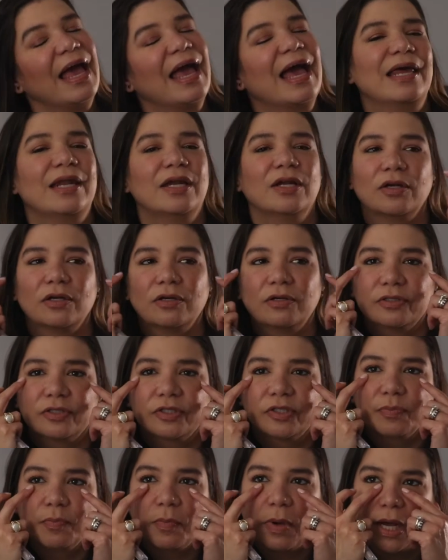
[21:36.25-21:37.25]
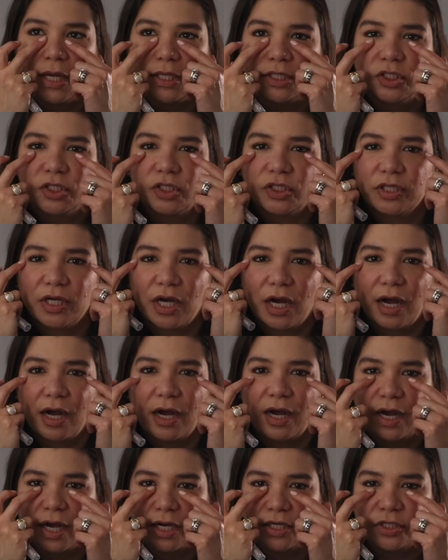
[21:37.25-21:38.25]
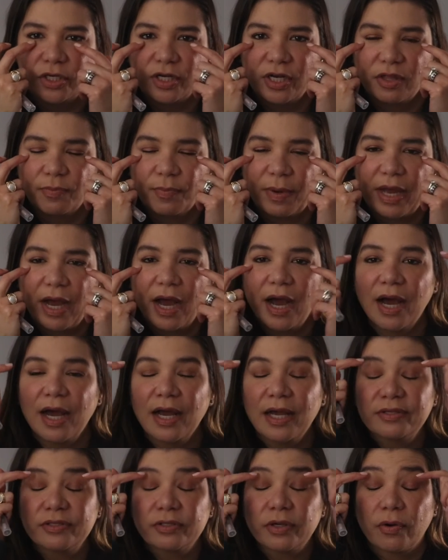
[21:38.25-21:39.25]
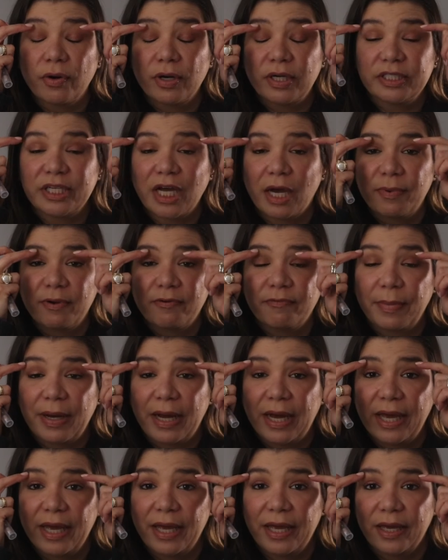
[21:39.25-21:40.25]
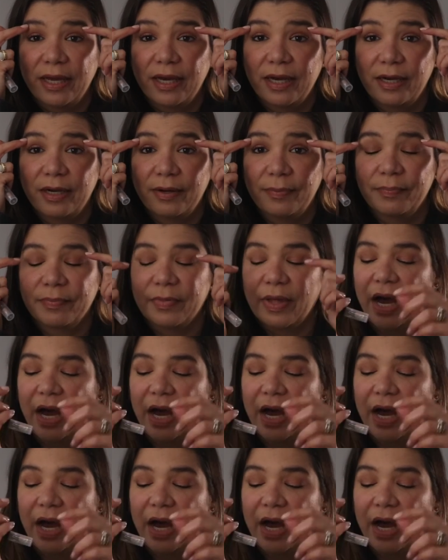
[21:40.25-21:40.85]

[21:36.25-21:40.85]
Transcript: and it'll smudge underneath my eyes or on top of my um,